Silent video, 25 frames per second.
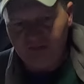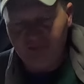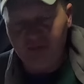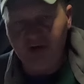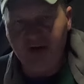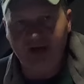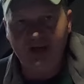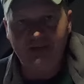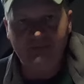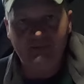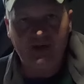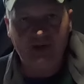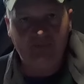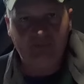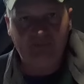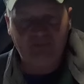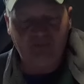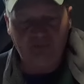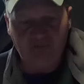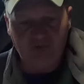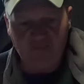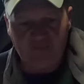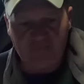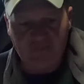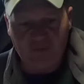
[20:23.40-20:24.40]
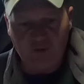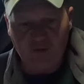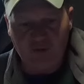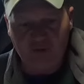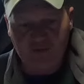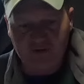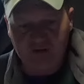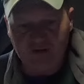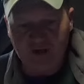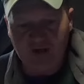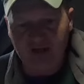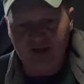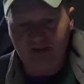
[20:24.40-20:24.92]
Brought him up the
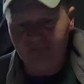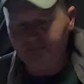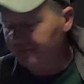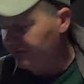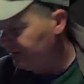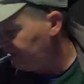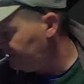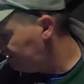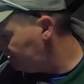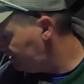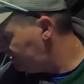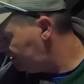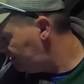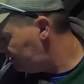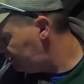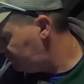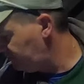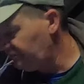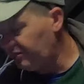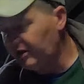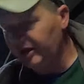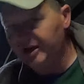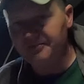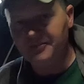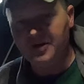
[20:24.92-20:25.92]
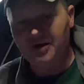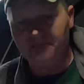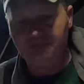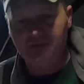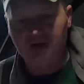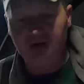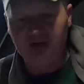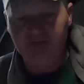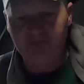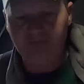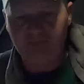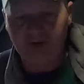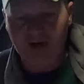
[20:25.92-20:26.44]
fourth time, brought him up
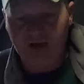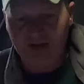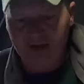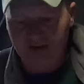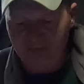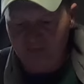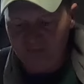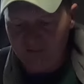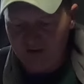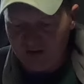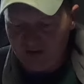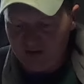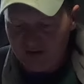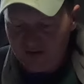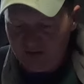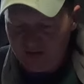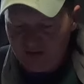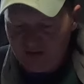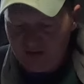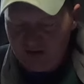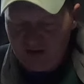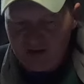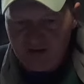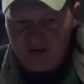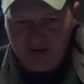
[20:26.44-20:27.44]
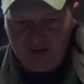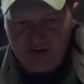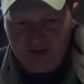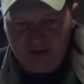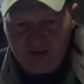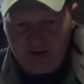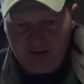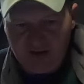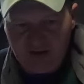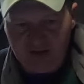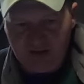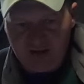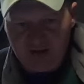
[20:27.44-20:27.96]
off bottom
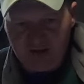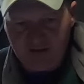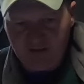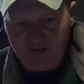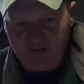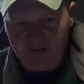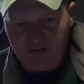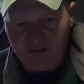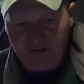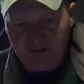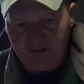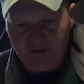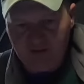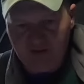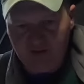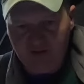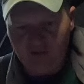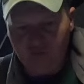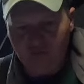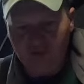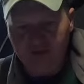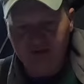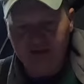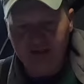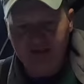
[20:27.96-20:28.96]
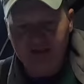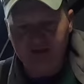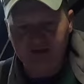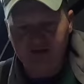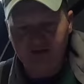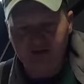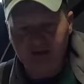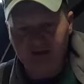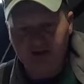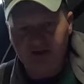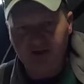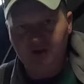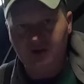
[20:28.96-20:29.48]
and, you know, when they
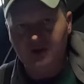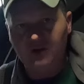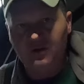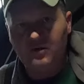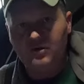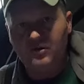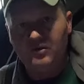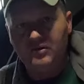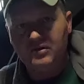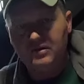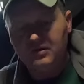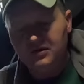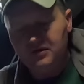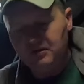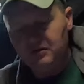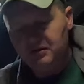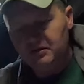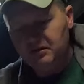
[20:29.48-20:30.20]
decide to go,